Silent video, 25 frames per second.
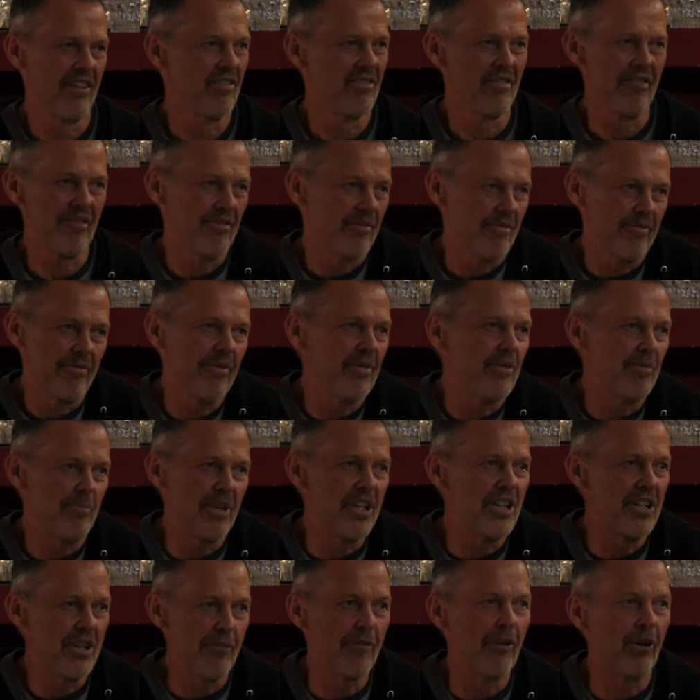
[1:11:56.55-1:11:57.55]
it'd be
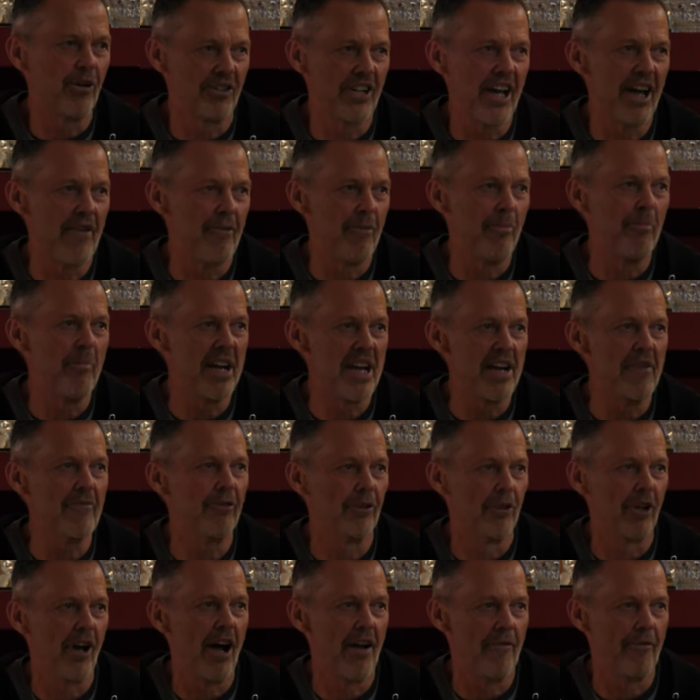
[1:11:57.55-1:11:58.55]
difficult to have a
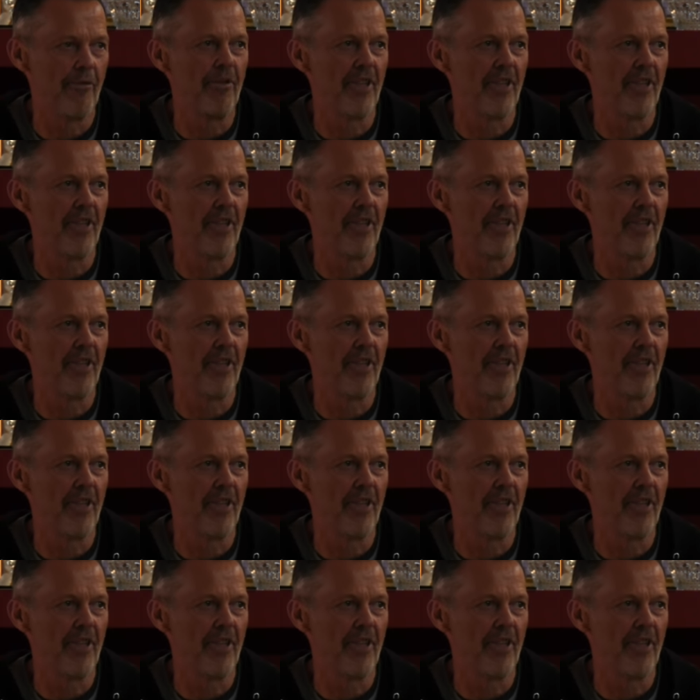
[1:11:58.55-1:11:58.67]
meaningful life